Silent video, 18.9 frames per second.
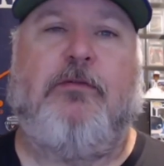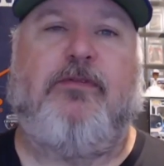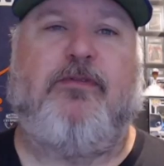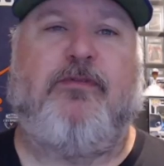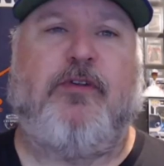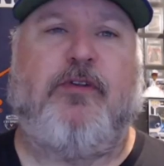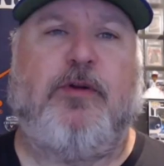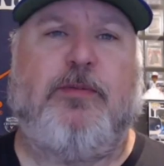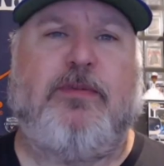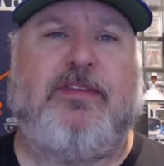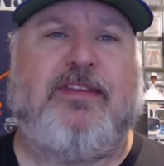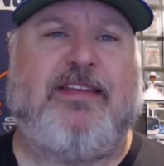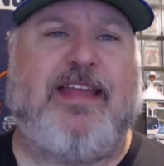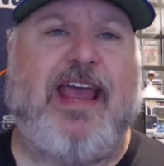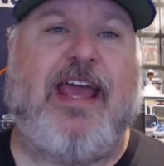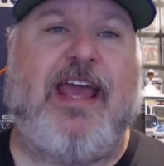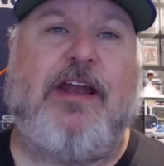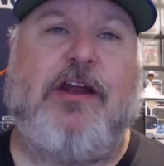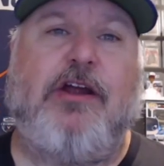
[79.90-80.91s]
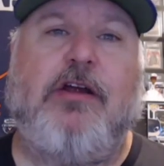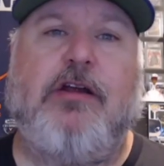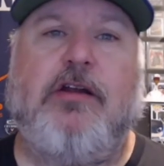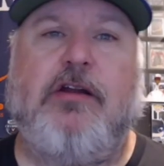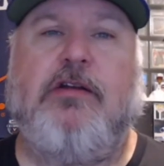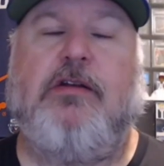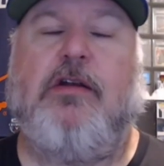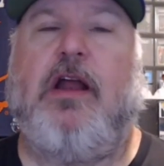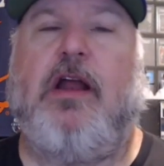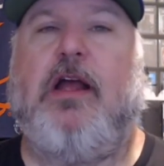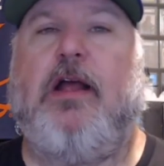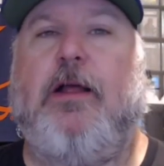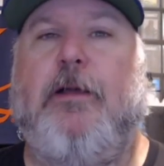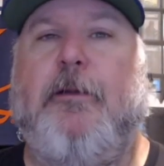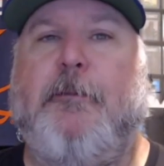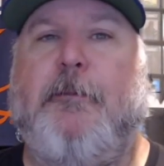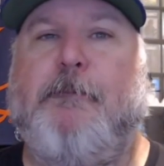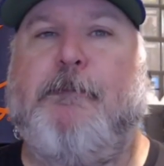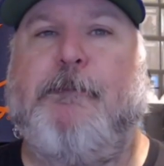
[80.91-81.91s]
from Tanner
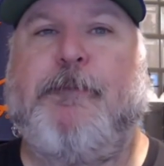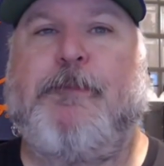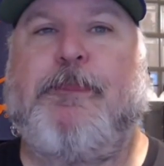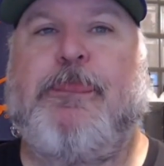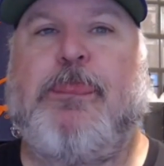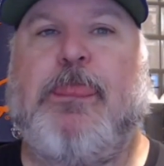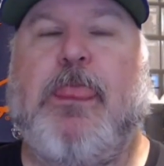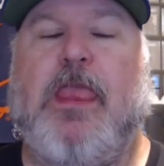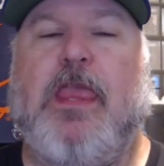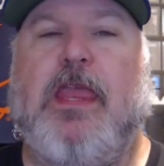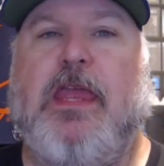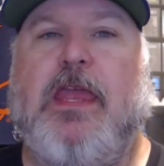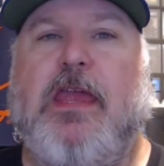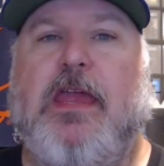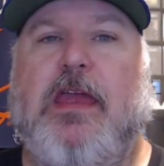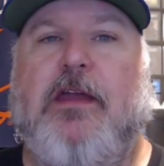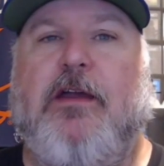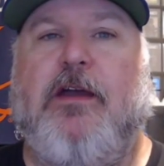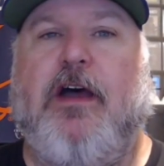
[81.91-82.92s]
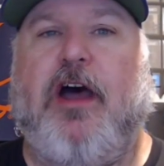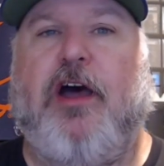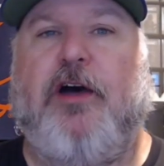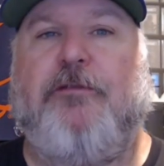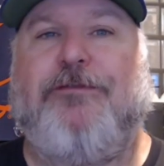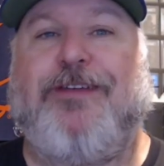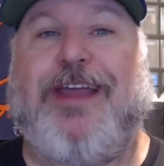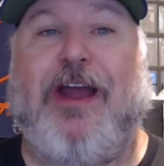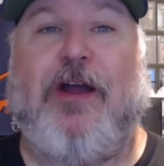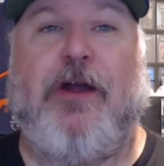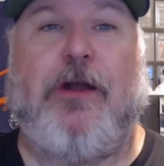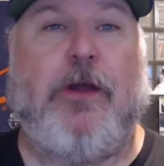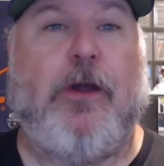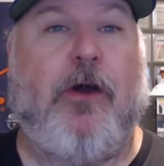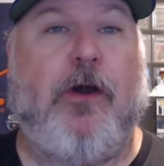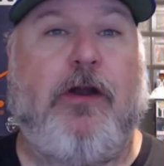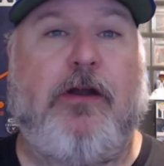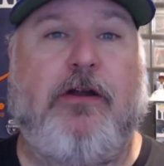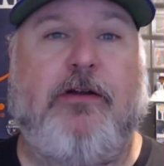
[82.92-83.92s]
of Gary
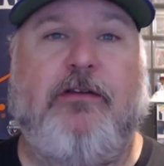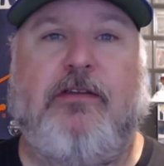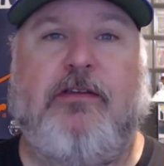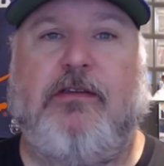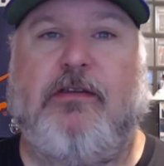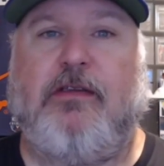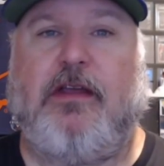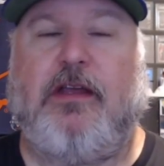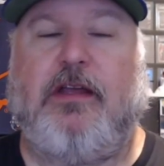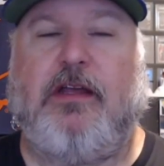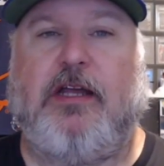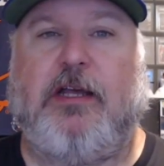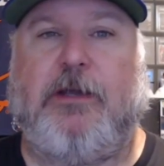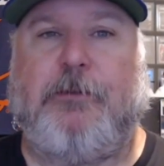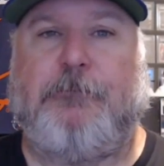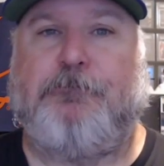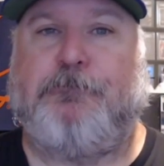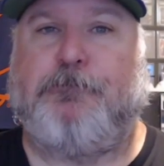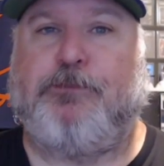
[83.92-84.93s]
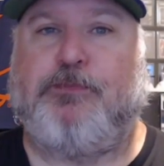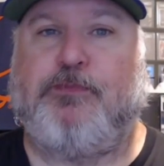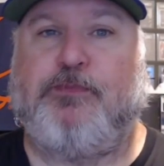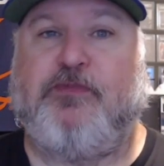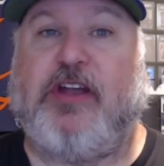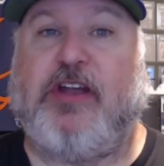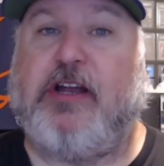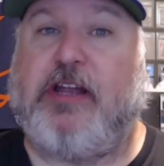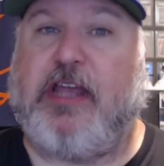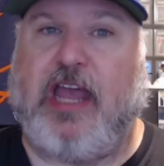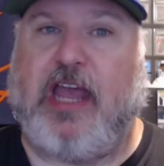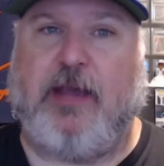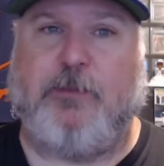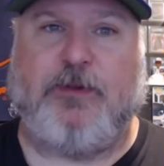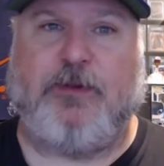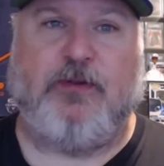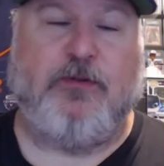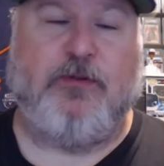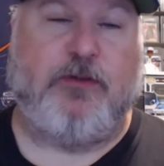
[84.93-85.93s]
Carter's. Very
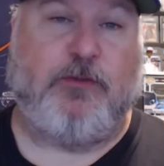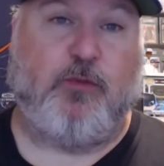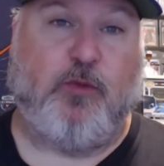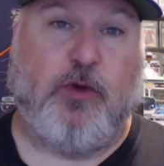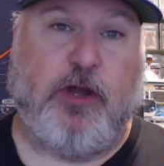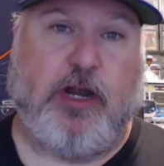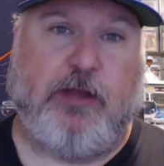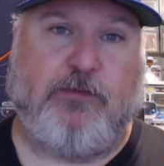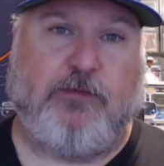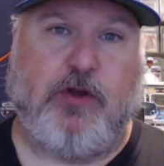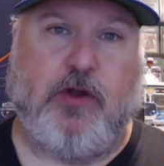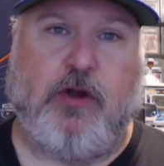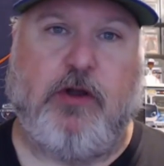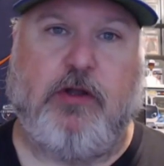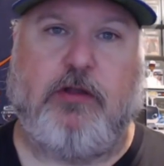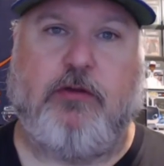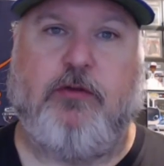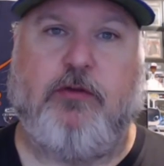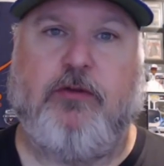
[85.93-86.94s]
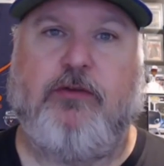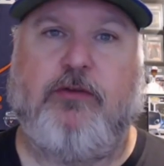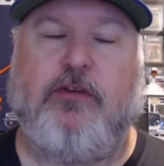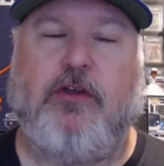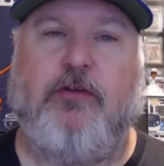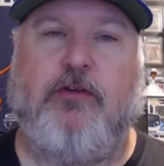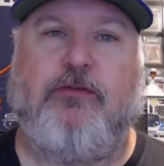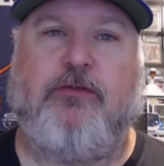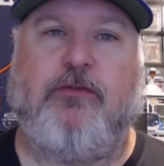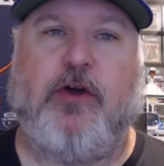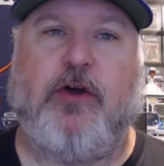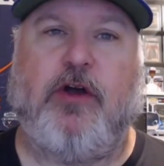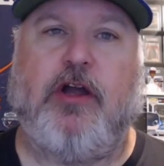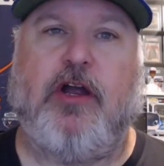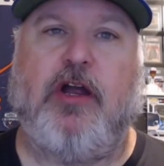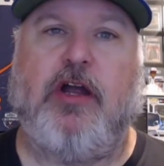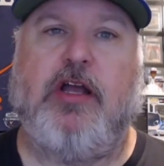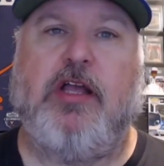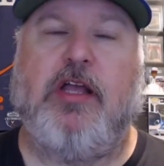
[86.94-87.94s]
happy with what I've gone through so
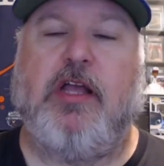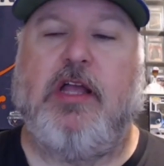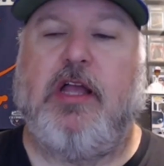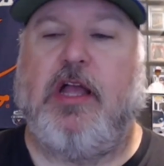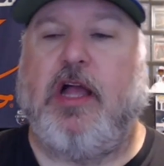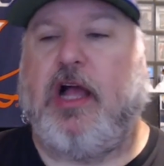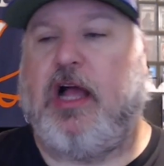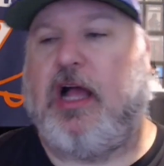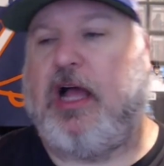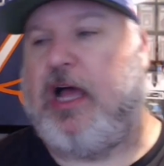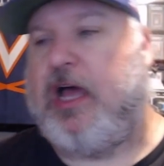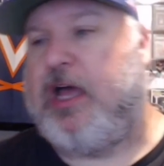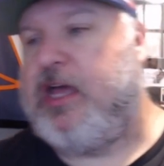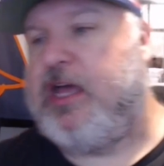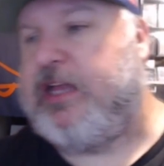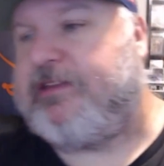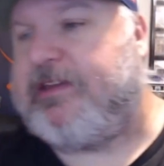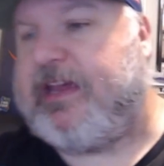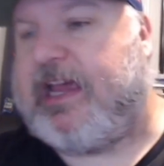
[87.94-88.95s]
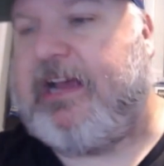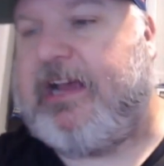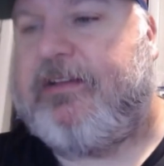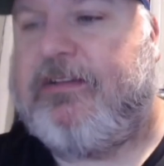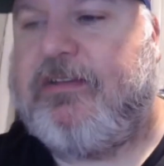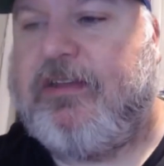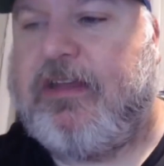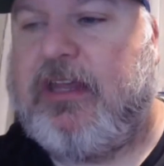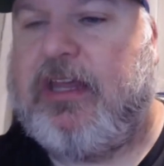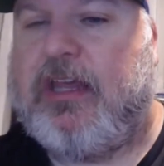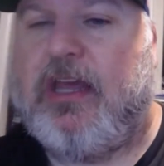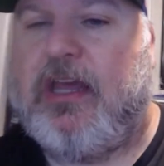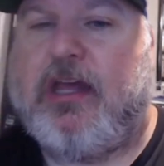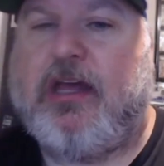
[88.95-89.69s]
far. It's actually